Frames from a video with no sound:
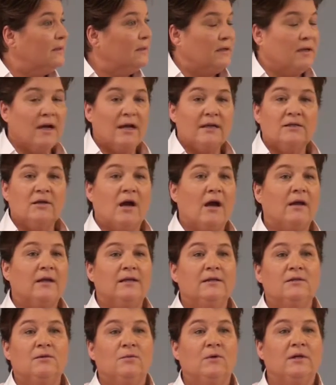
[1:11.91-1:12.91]
not
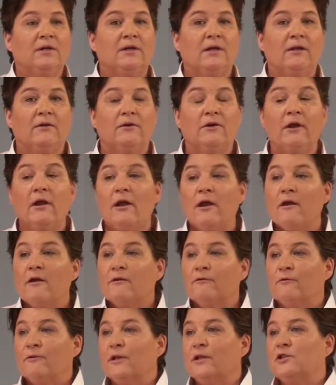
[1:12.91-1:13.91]
talking to one another,
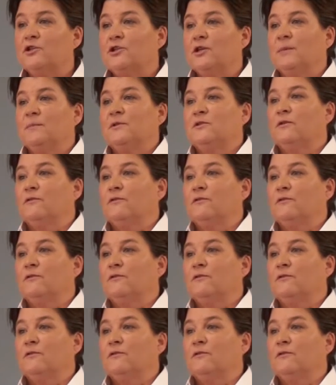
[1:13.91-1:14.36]
friendships